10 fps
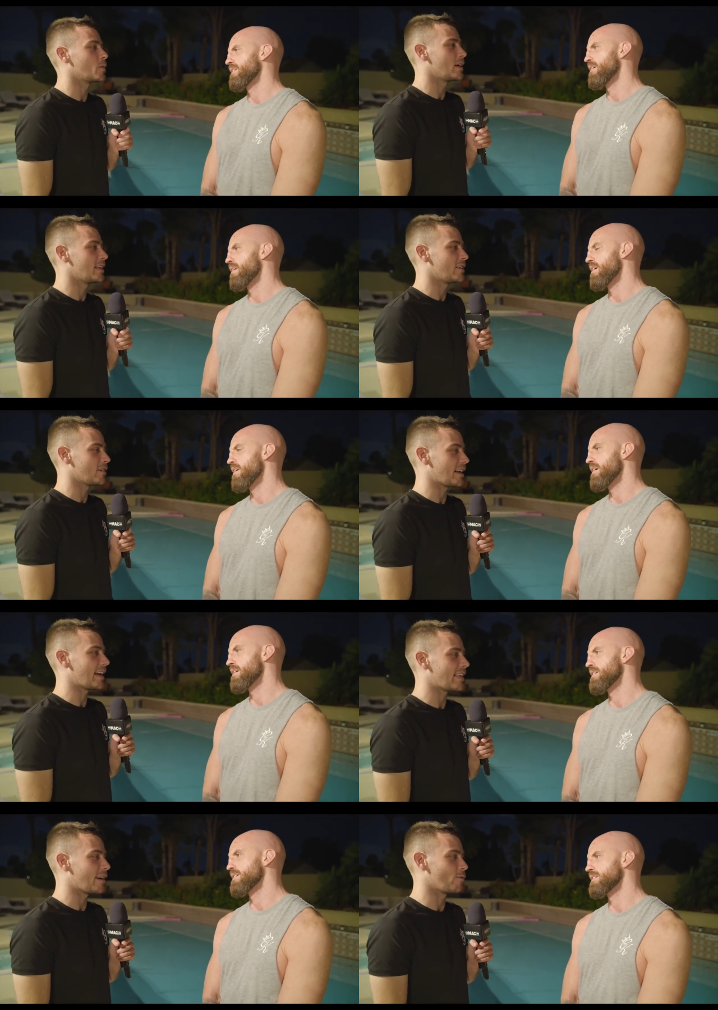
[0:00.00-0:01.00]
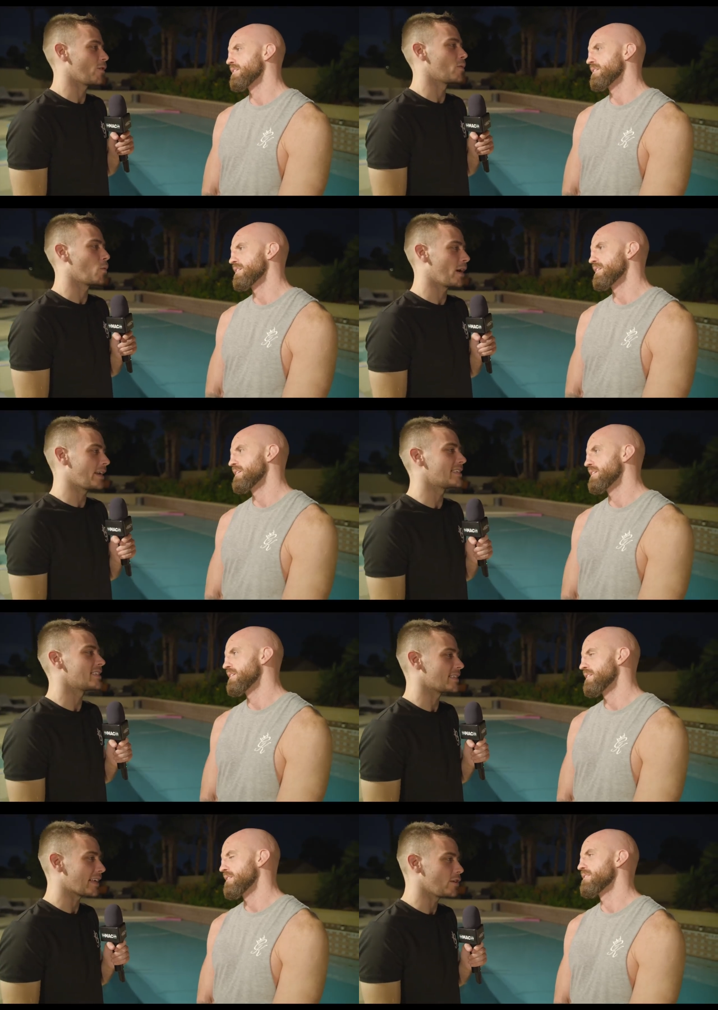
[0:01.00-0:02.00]
Speaker 1: Queally going to get that run? Why
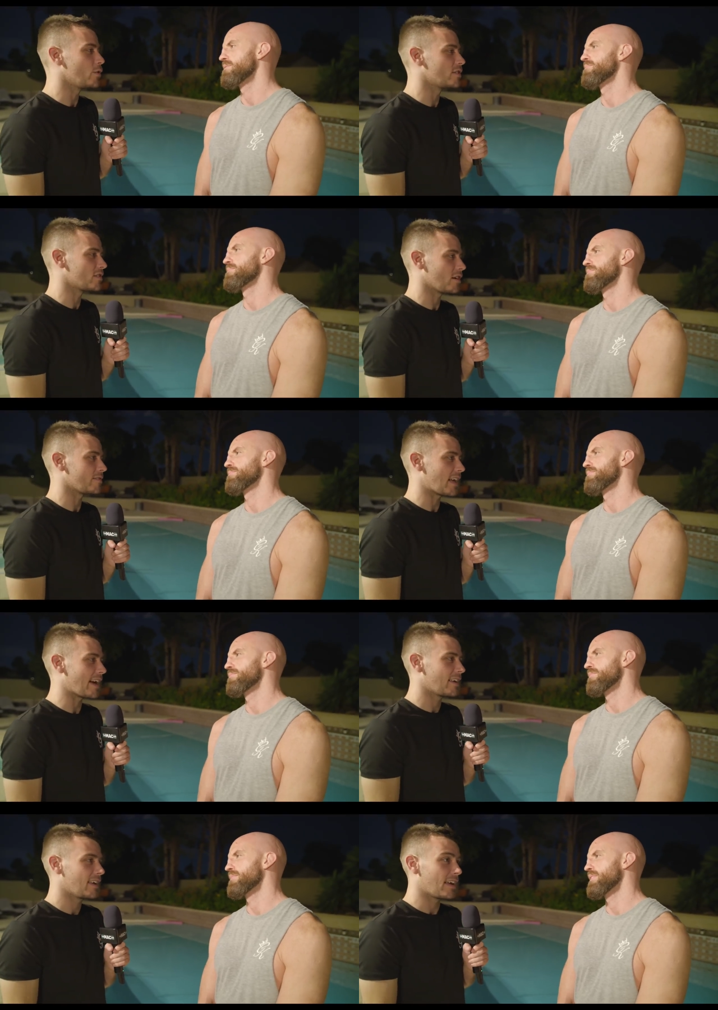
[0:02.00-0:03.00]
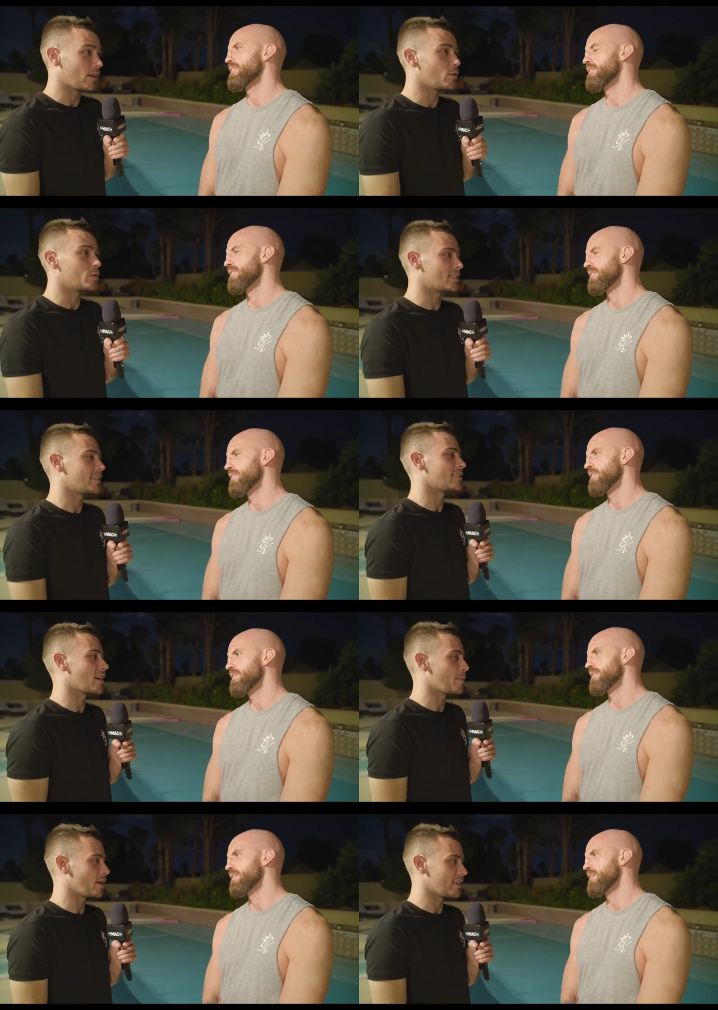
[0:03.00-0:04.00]
is it that you deserve that? And who is at the
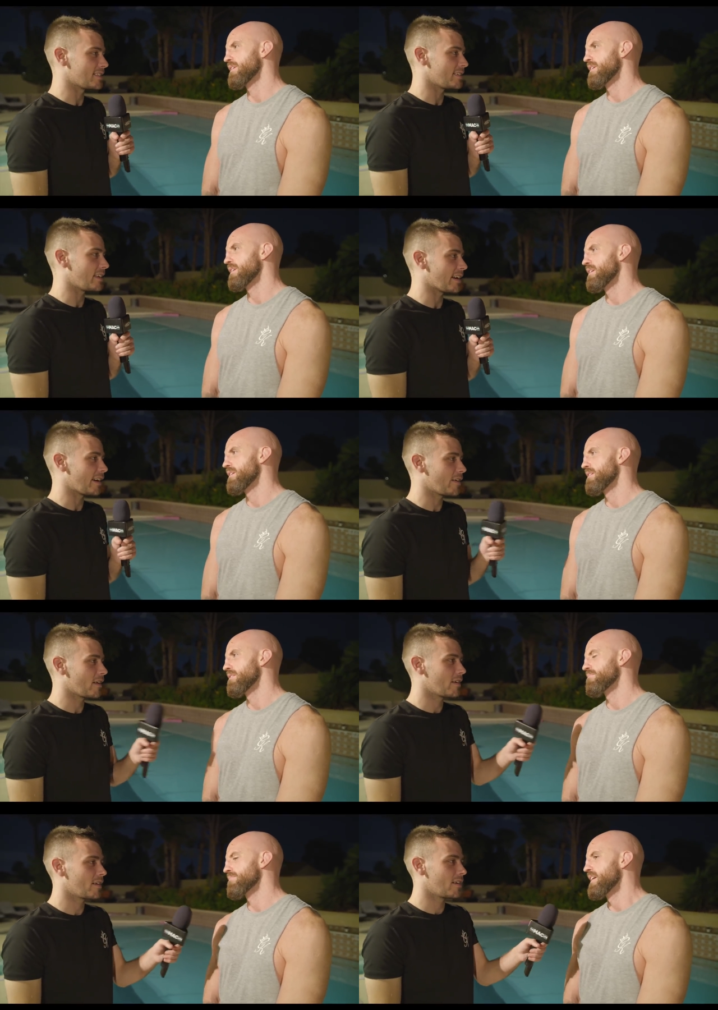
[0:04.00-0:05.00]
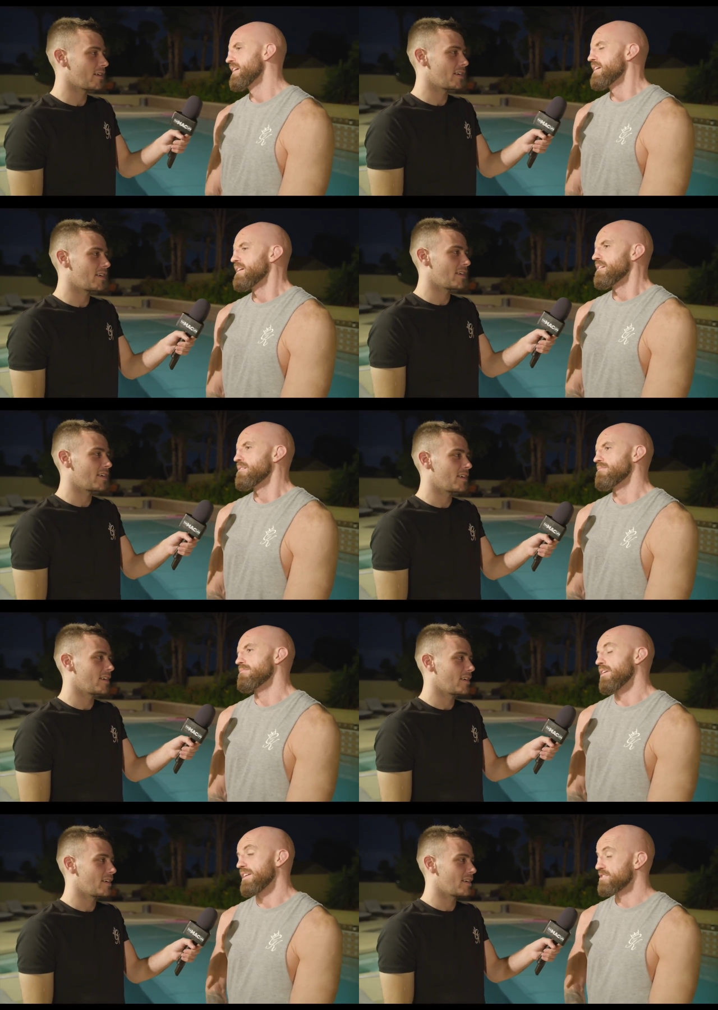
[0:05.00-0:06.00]
top of your list to take out?
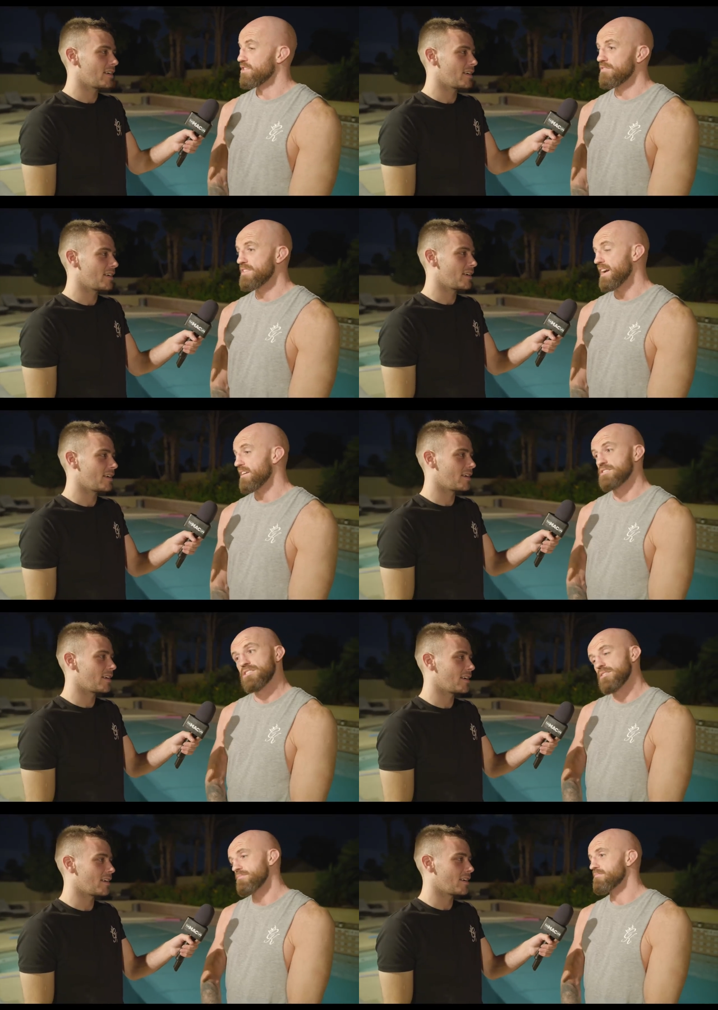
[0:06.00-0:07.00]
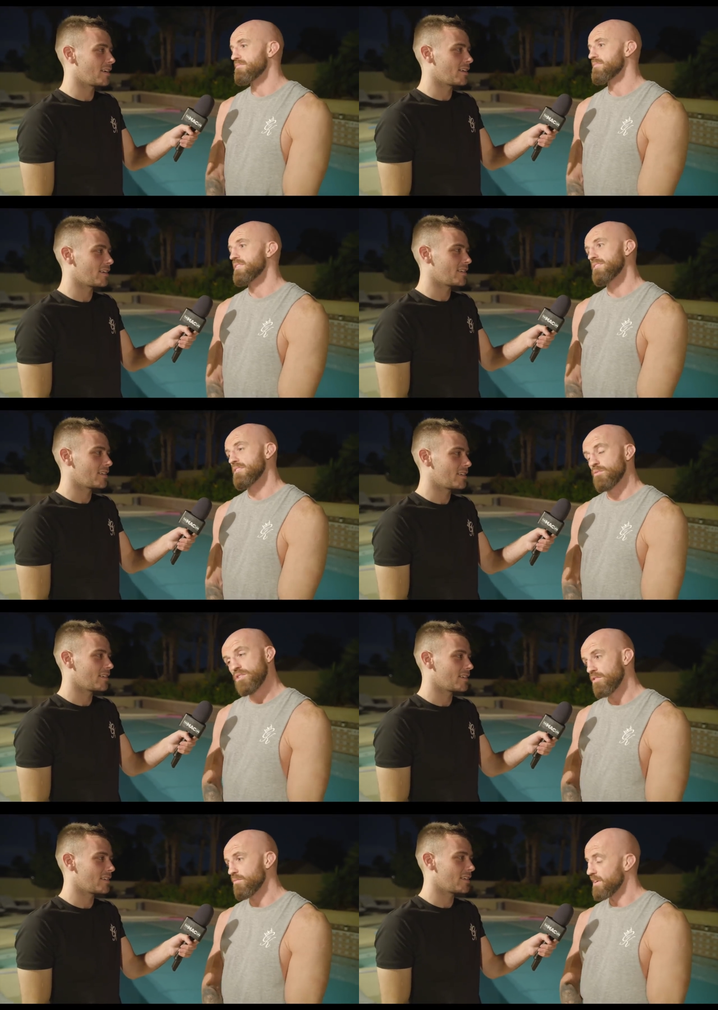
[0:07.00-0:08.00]
Speaker 2: I deserve that because I'm
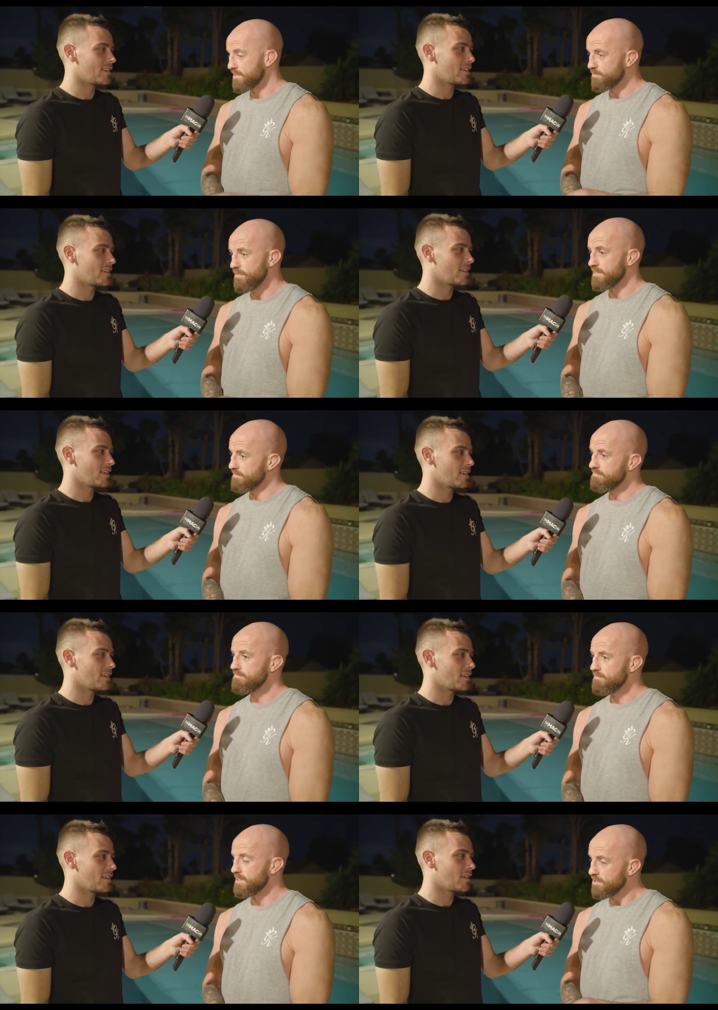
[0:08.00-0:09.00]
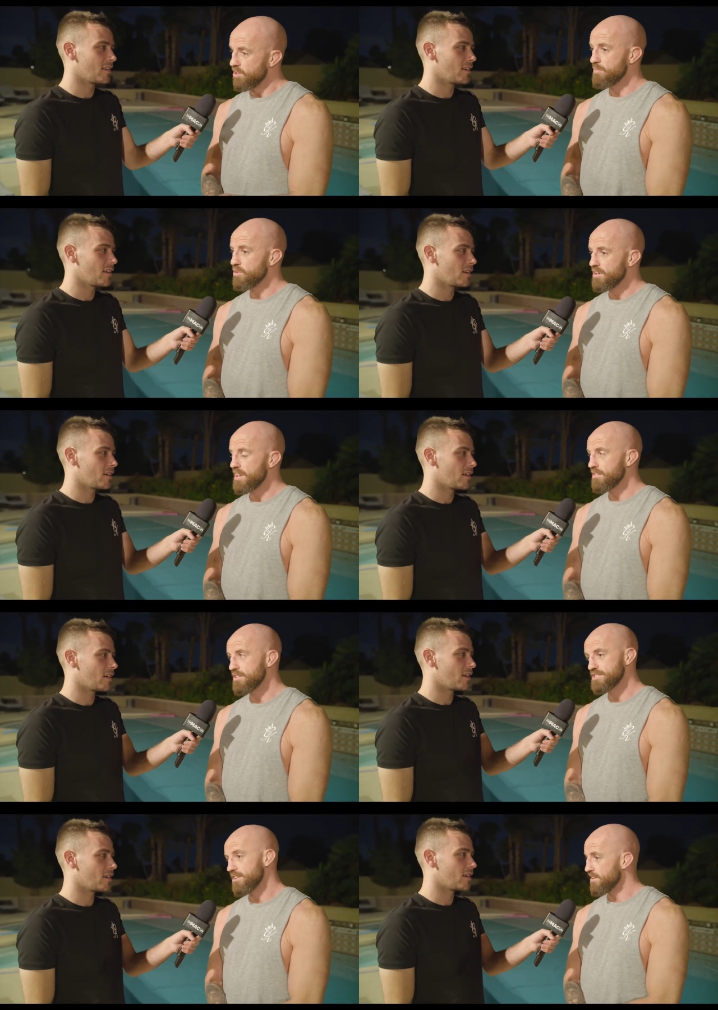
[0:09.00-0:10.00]
when when when Conor
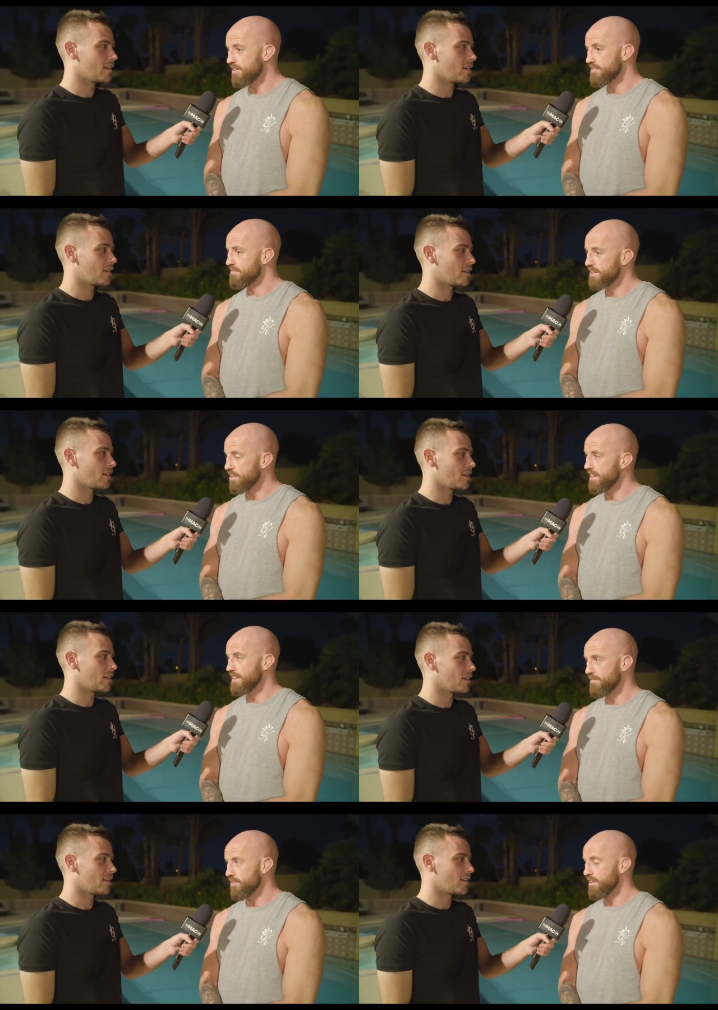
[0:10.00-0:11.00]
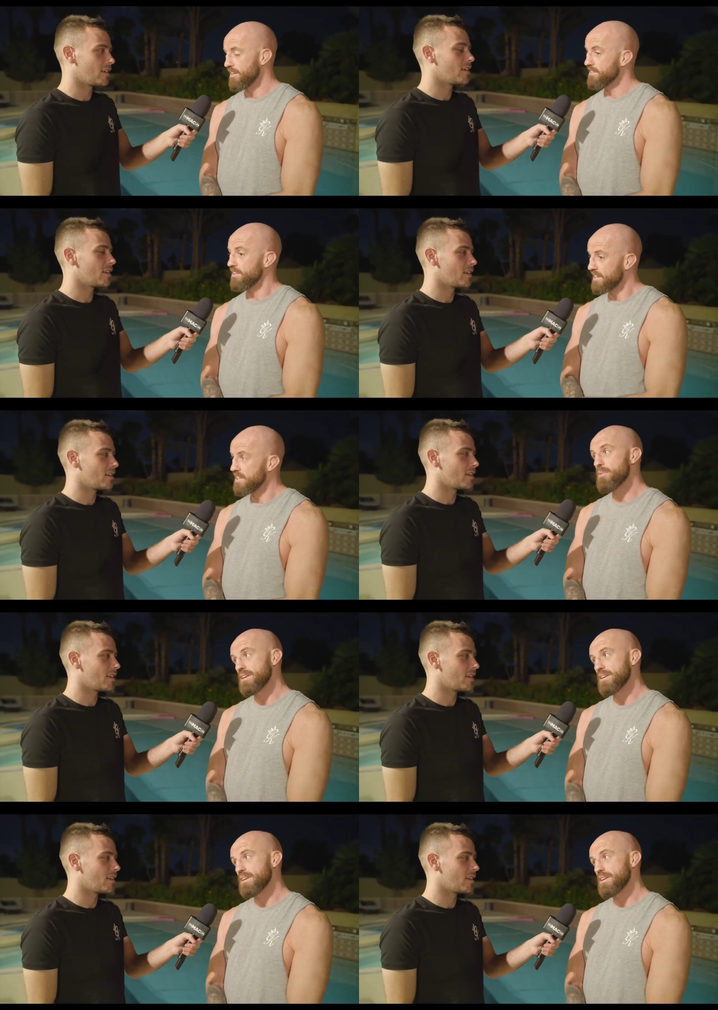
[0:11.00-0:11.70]
McGregor is not on the island of Ireland, I'm the